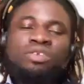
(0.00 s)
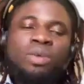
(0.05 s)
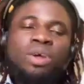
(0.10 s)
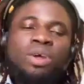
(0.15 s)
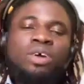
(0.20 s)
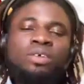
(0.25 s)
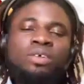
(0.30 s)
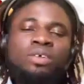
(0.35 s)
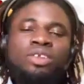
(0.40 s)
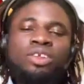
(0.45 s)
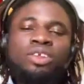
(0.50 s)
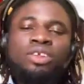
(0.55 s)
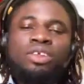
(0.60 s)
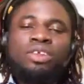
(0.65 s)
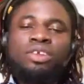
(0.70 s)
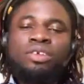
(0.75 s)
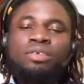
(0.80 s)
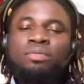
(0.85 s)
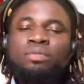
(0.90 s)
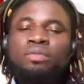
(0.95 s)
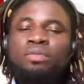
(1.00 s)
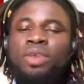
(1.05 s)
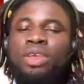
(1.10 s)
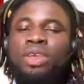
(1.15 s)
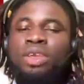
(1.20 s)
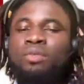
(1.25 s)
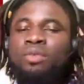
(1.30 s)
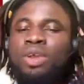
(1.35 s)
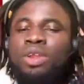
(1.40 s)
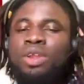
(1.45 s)
as well,
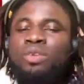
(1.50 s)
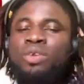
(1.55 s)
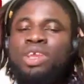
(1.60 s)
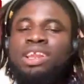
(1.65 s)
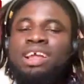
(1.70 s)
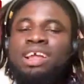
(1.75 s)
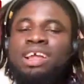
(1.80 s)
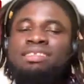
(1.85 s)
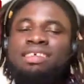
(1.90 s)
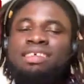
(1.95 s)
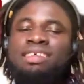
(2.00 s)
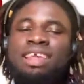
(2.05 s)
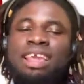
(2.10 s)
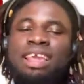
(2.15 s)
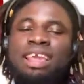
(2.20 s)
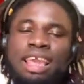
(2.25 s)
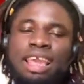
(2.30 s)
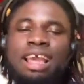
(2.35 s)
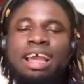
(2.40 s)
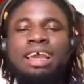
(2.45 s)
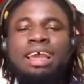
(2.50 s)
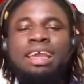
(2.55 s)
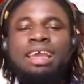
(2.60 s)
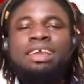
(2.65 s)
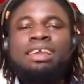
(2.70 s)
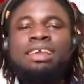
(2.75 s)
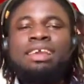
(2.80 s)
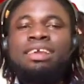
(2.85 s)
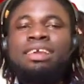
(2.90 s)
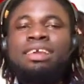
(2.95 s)
we're looking at
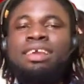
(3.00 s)
AI.